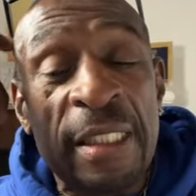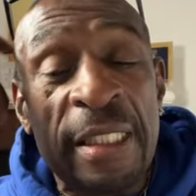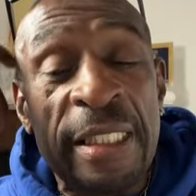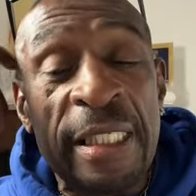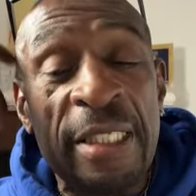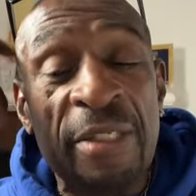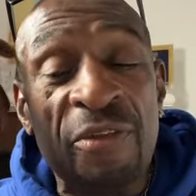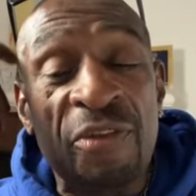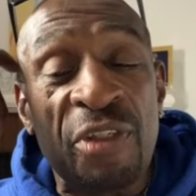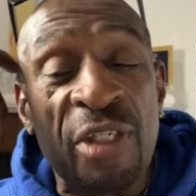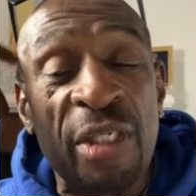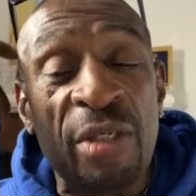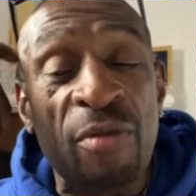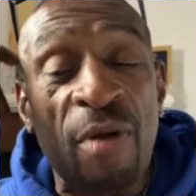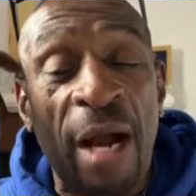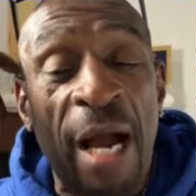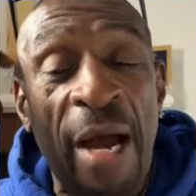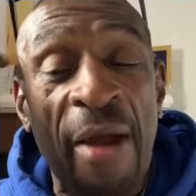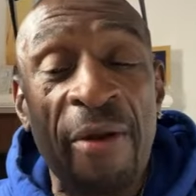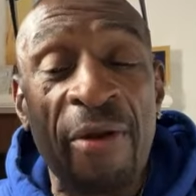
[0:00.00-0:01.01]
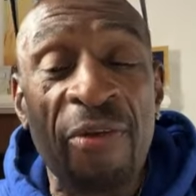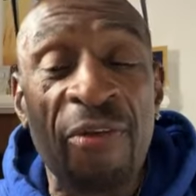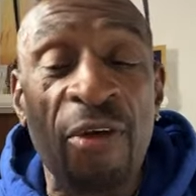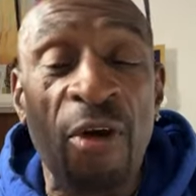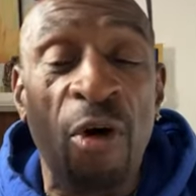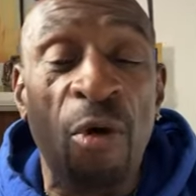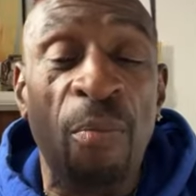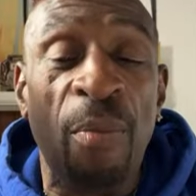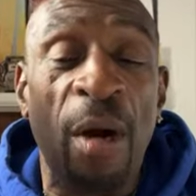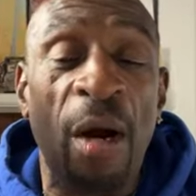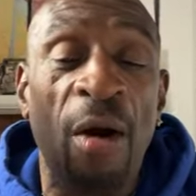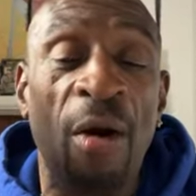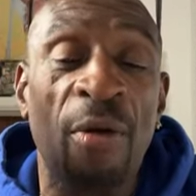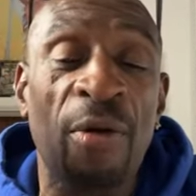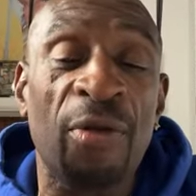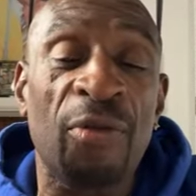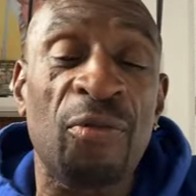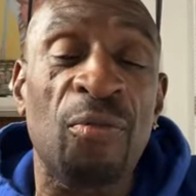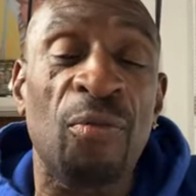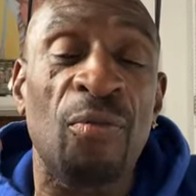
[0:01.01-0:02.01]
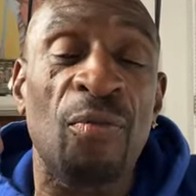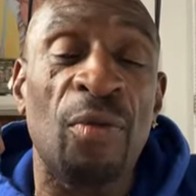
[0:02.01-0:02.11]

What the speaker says: And G Riders, hope all is